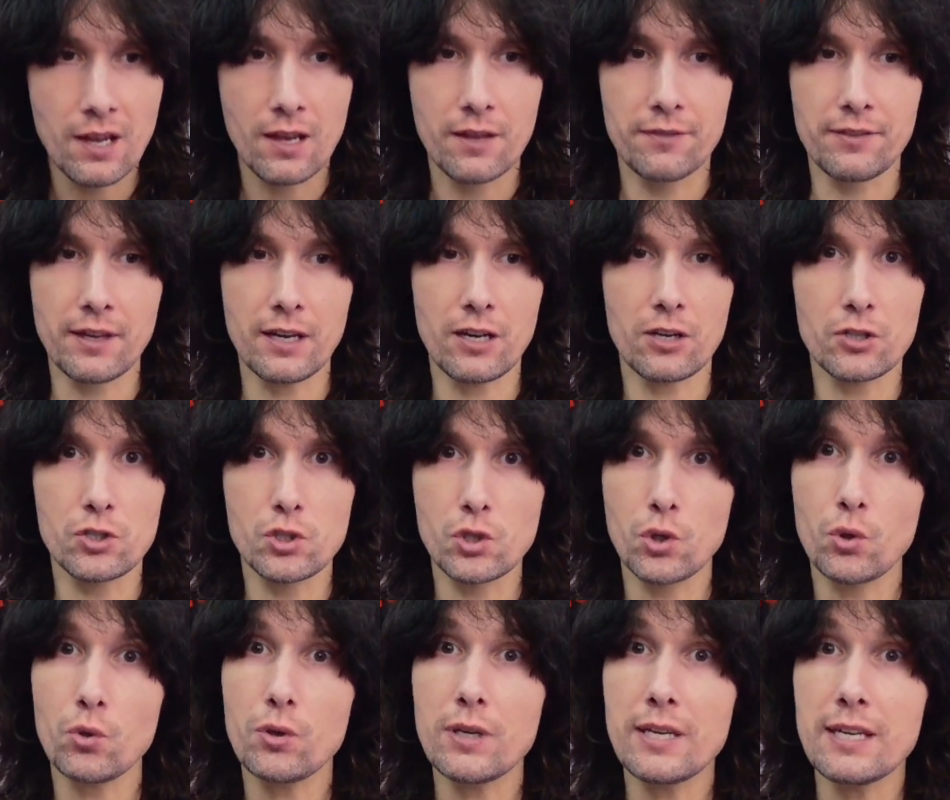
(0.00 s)
they are
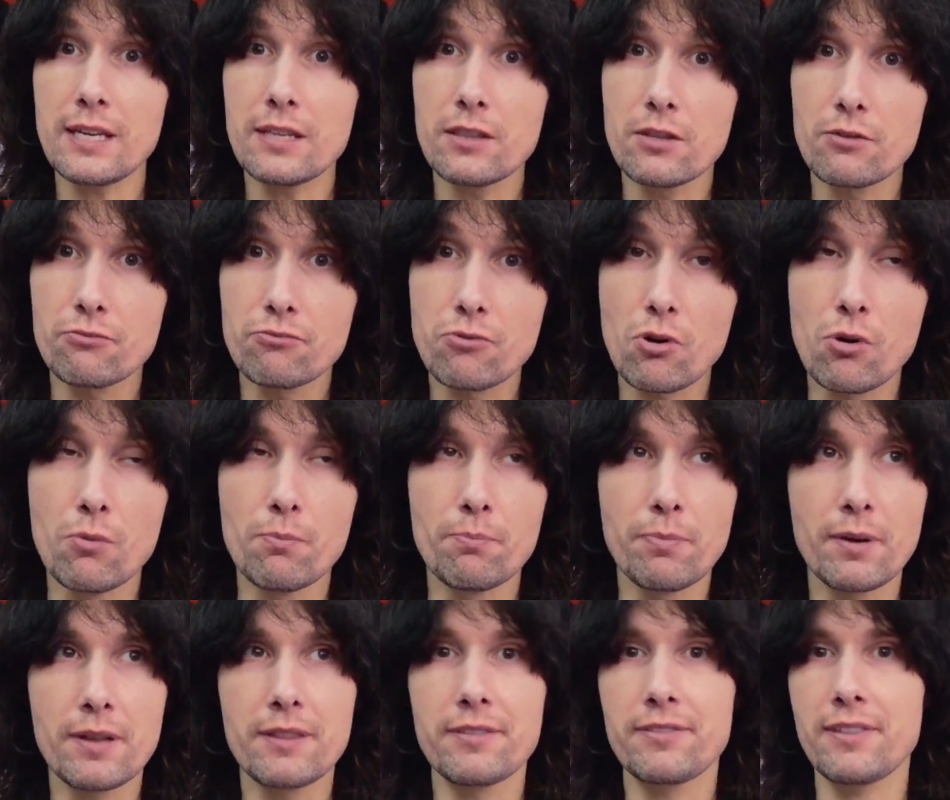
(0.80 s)
talking in the room
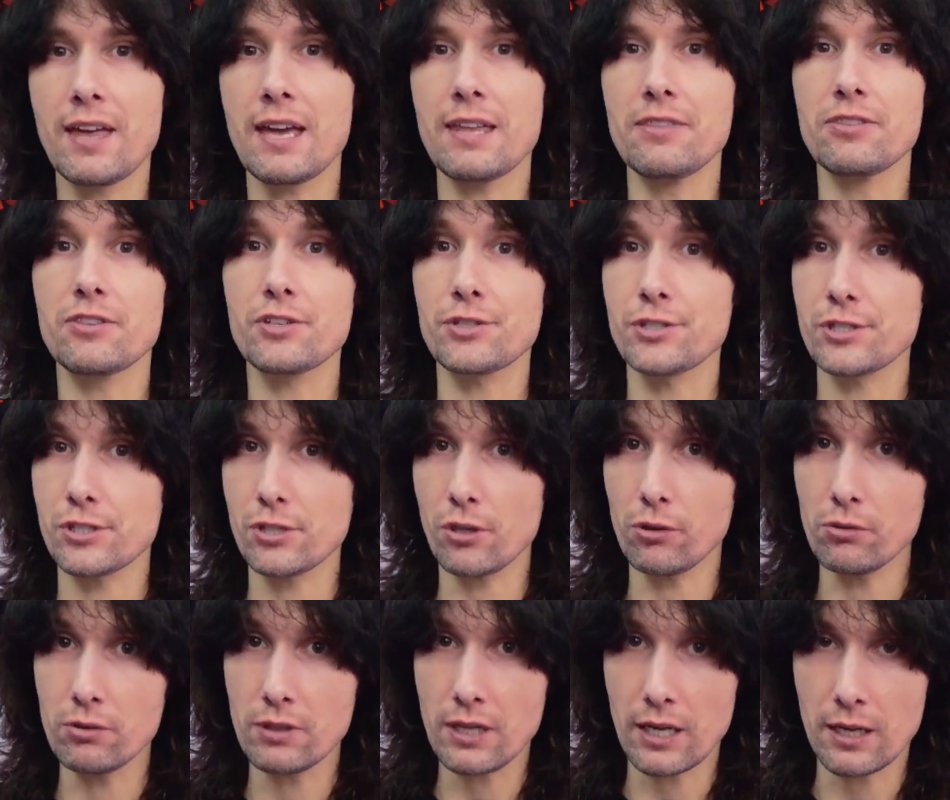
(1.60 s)
but then the
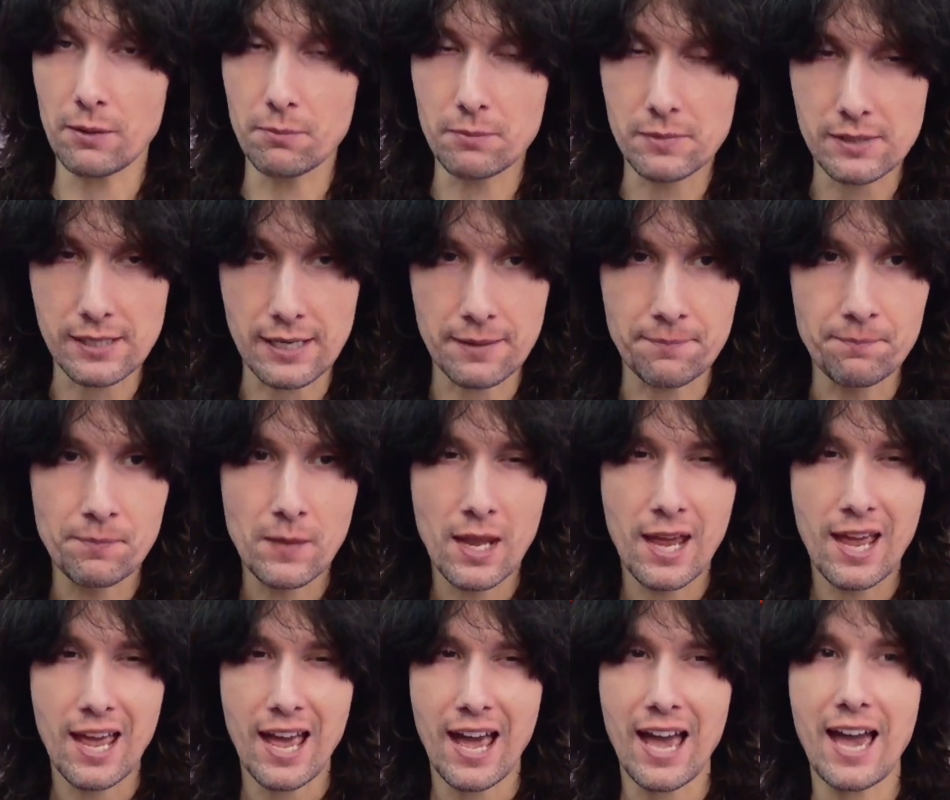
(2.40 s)
song comes in
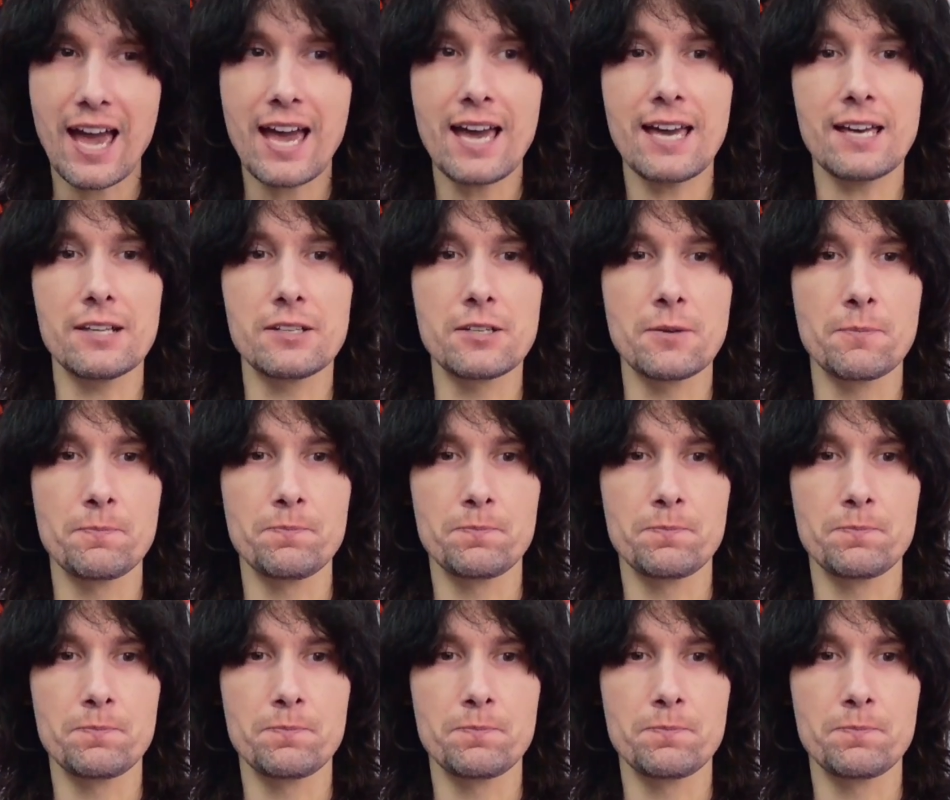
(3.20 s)
and